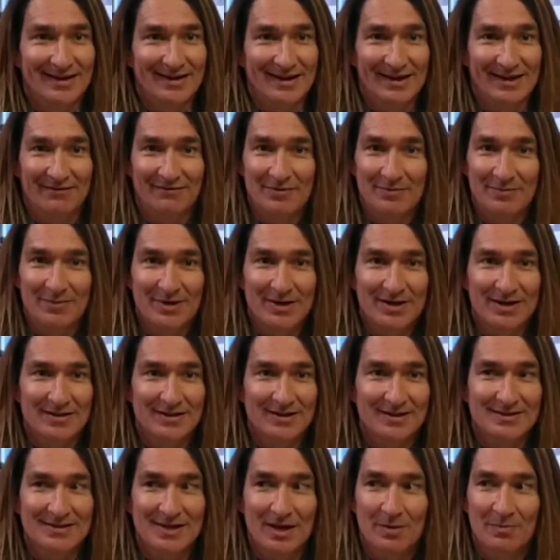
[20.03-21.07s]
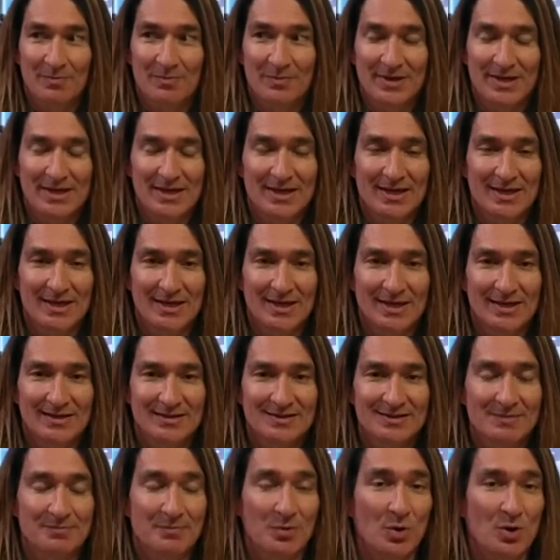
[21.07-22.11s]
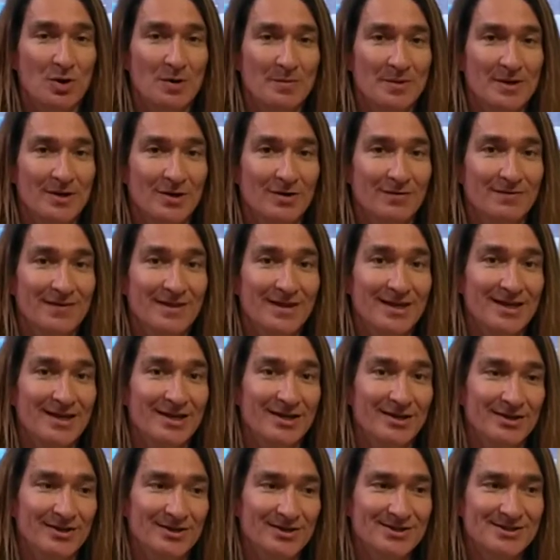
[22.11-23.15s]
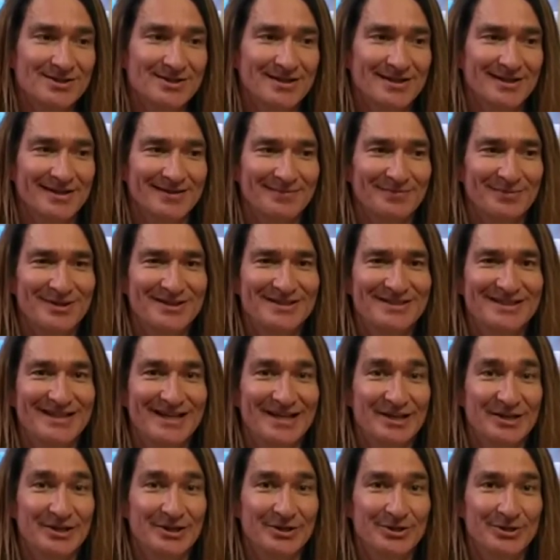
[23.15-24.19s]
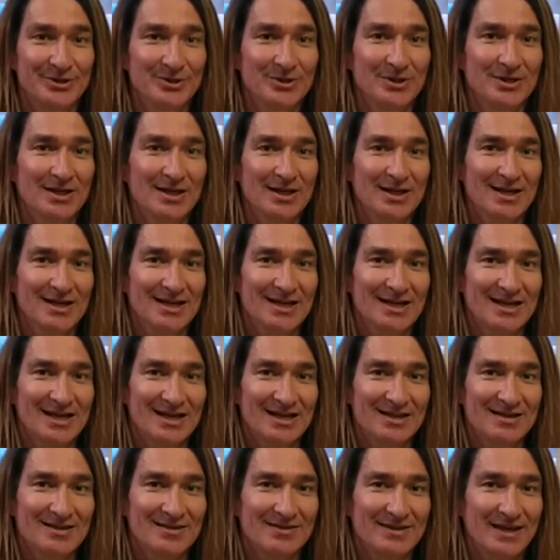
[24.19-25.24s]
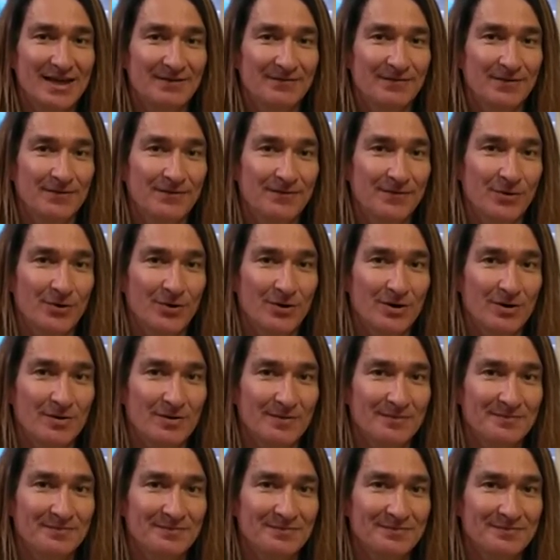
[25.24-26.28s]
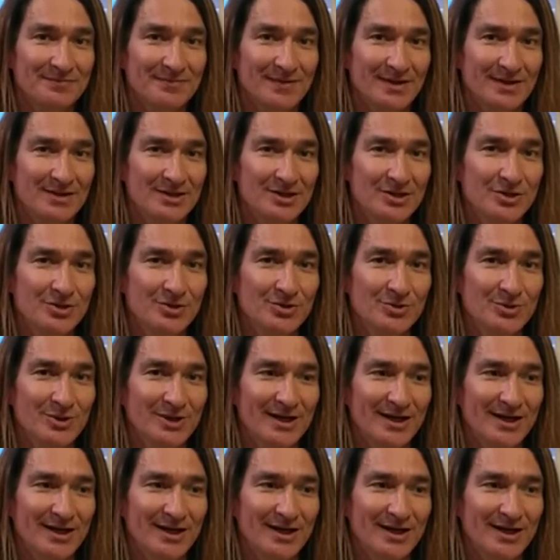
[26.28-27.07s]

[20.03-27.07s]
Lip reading: everybody that's helped me, support me over the years. Appreciate you. Thankful for new